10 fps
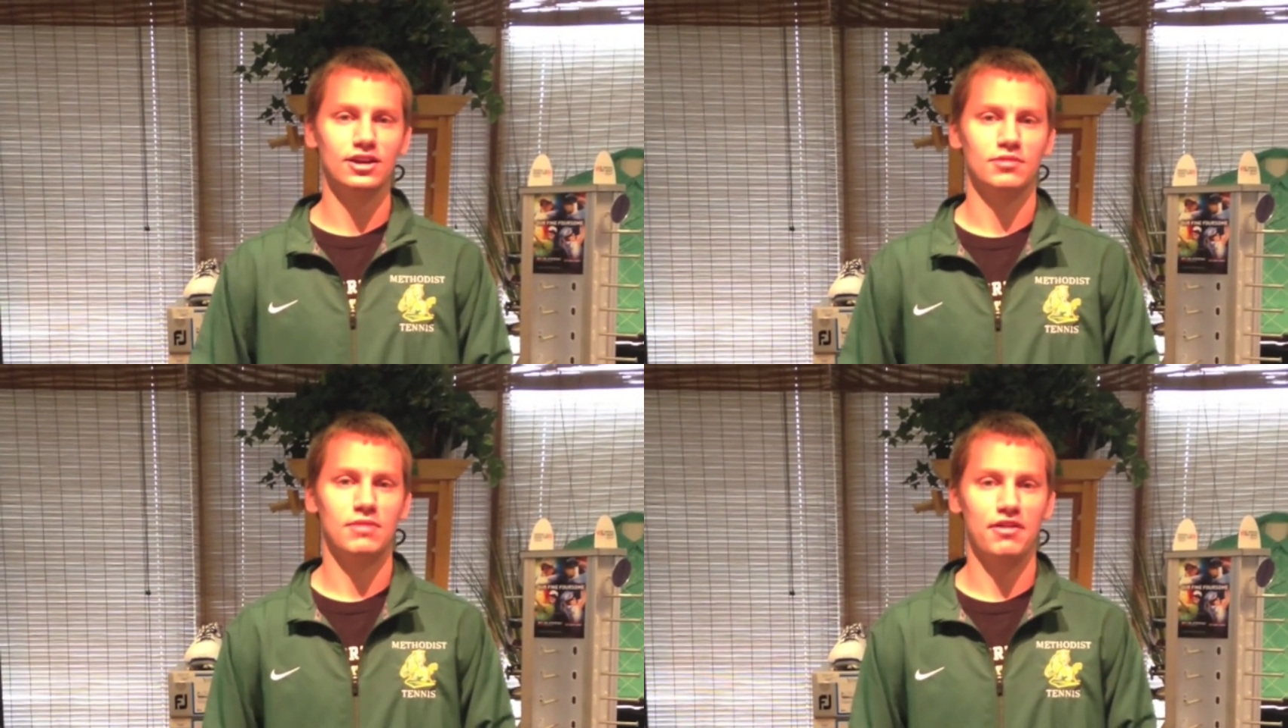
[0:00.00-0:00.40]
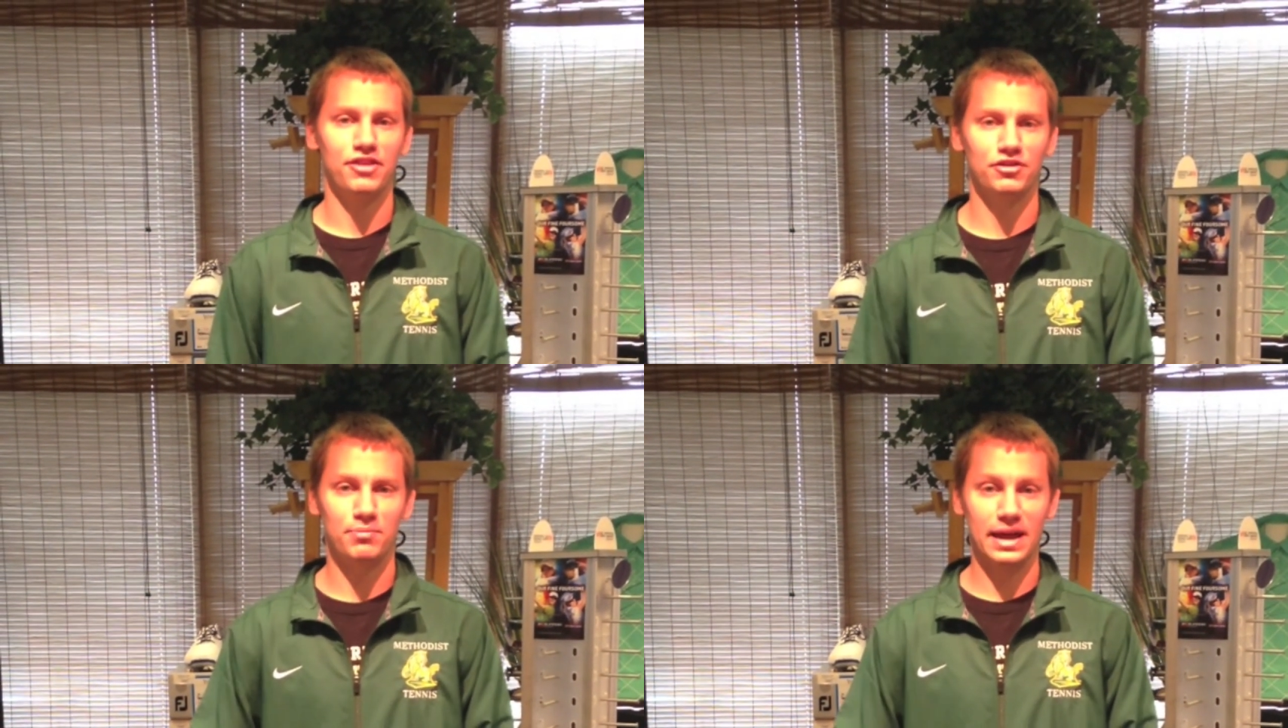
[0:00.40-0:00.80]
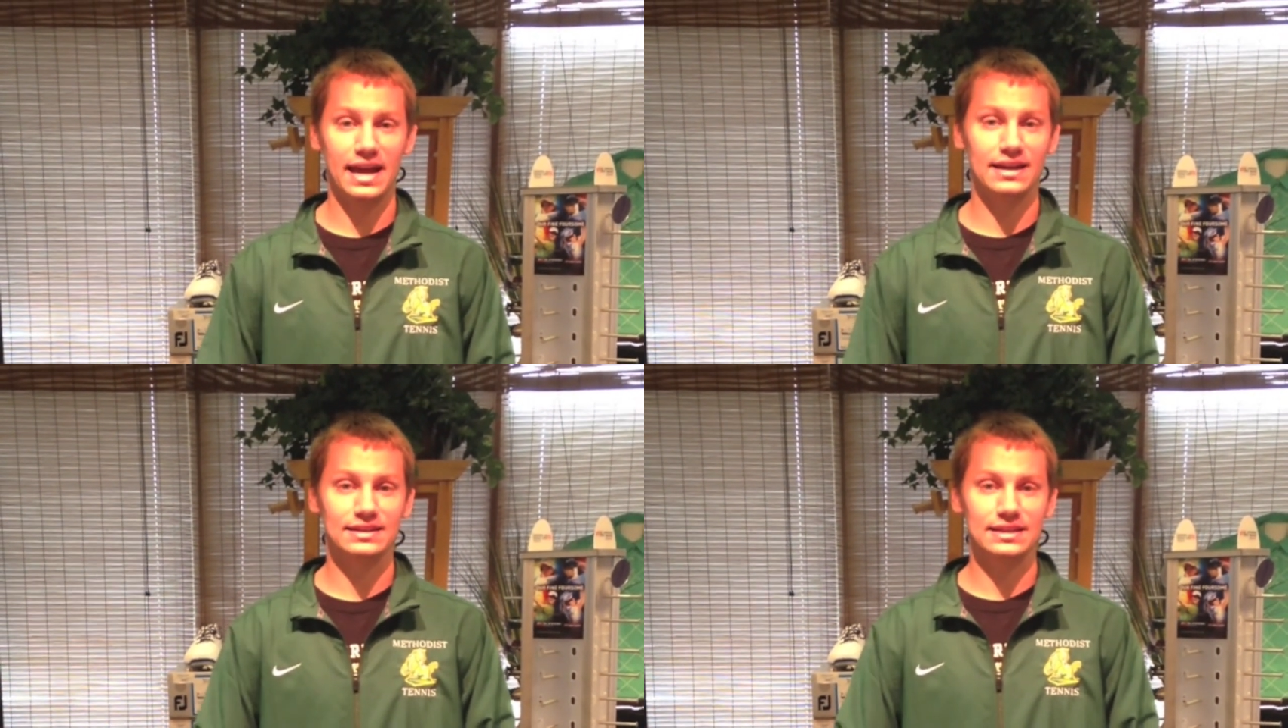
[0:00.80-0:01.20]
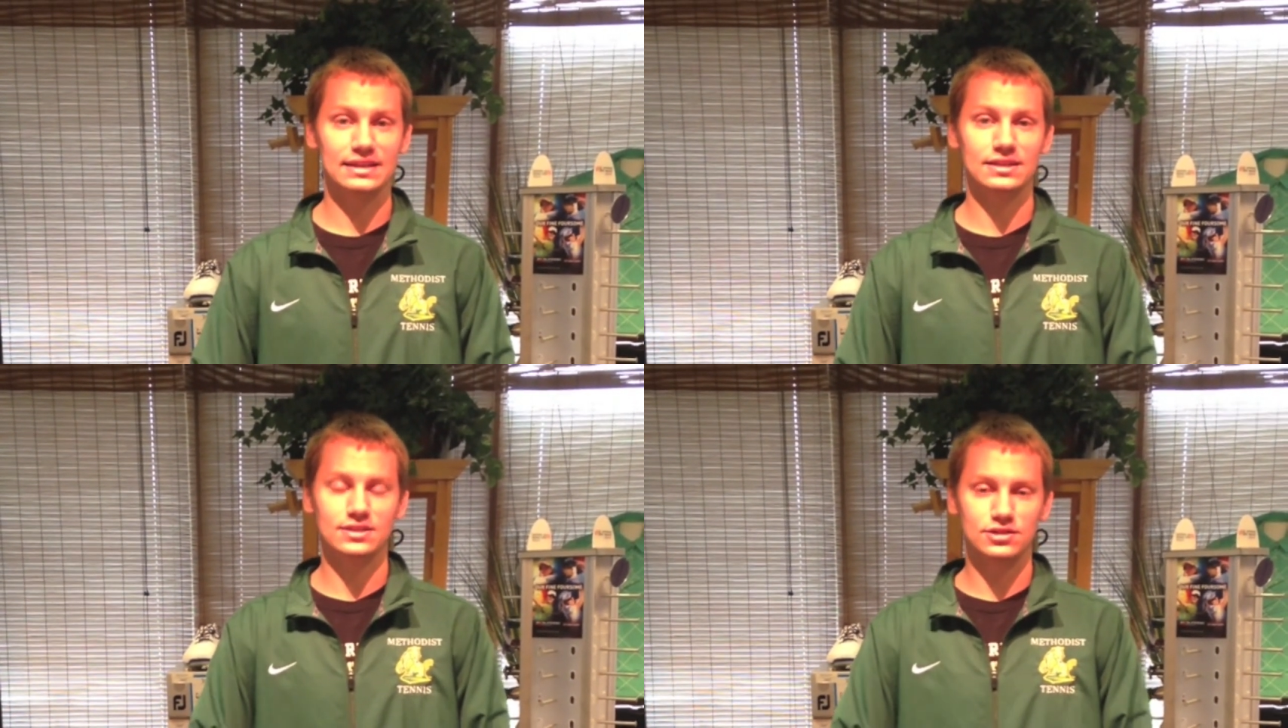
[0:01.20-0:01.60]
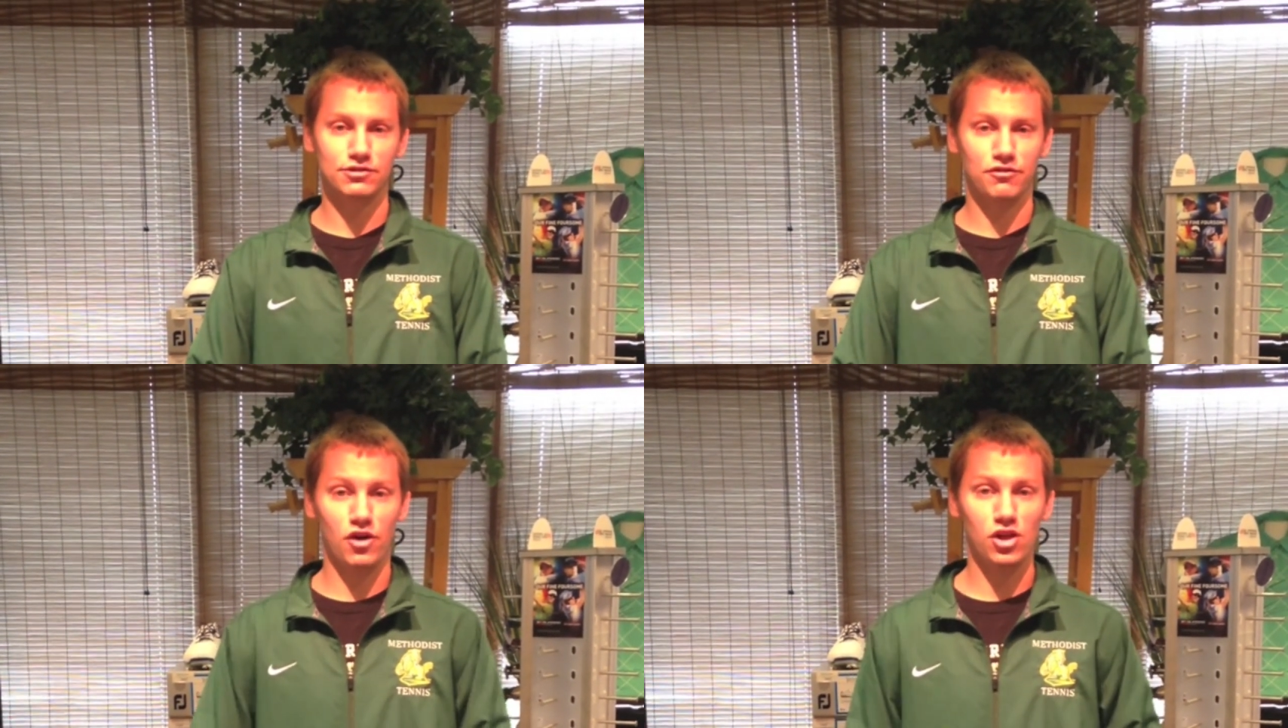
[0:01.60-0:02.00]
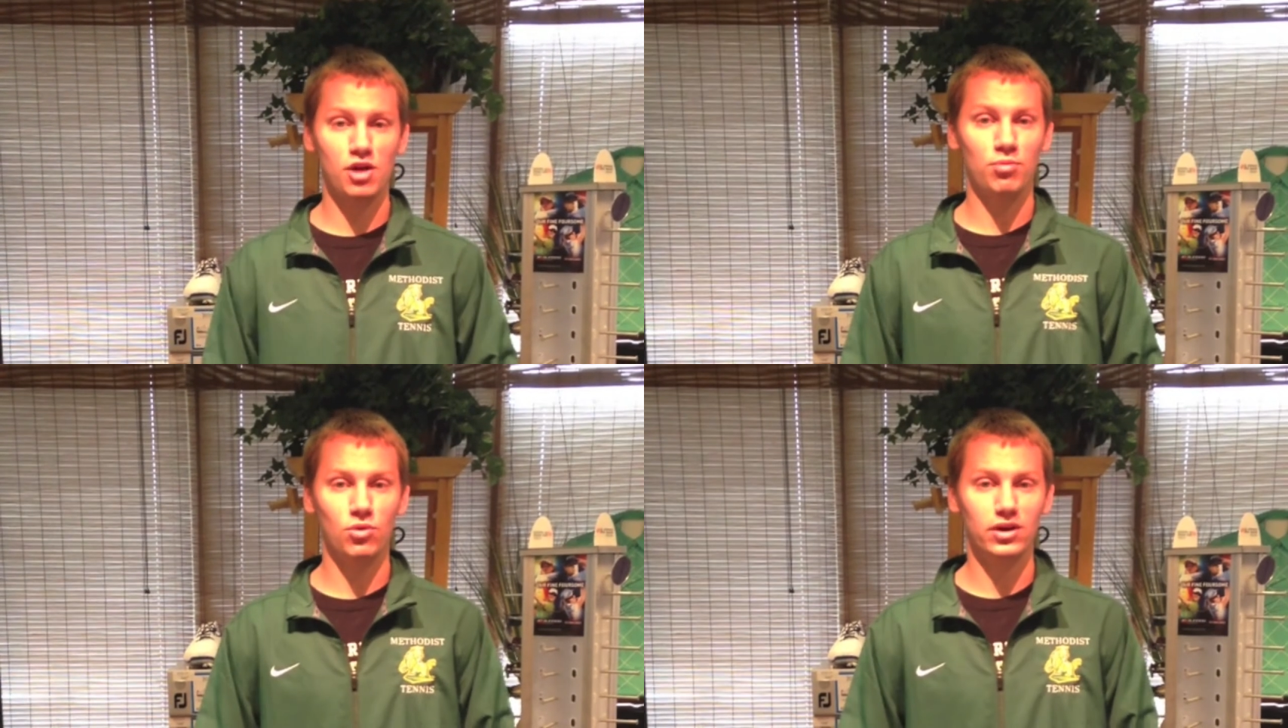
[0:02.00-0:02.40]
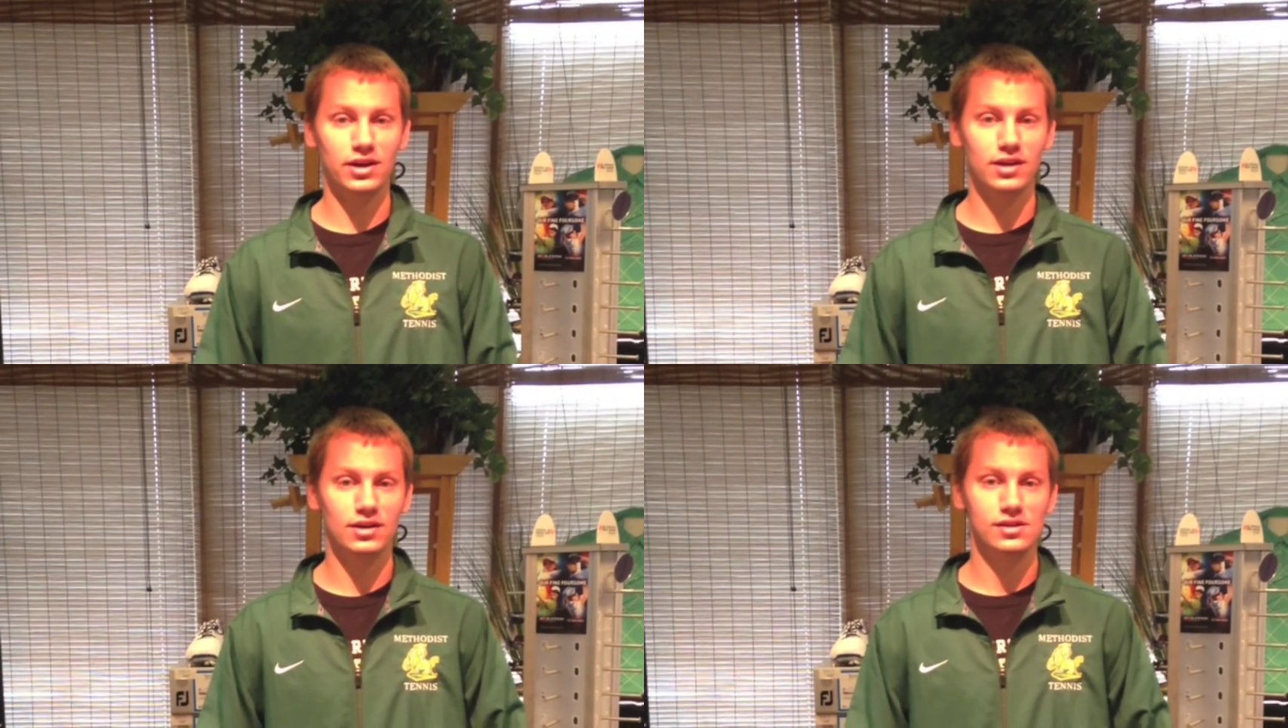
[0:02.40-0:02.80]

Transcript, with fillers: my favorite band is Fall Out Boy.